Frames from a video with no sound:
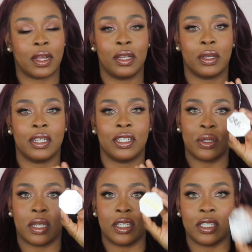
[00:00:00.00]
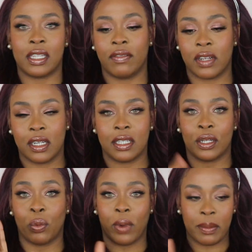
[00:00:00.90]
You can just give it a
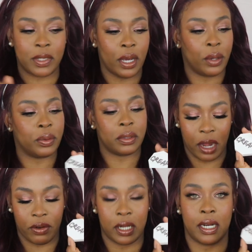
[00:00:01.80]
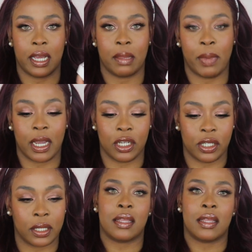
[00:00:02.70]
little wipe down. I really like the packaging.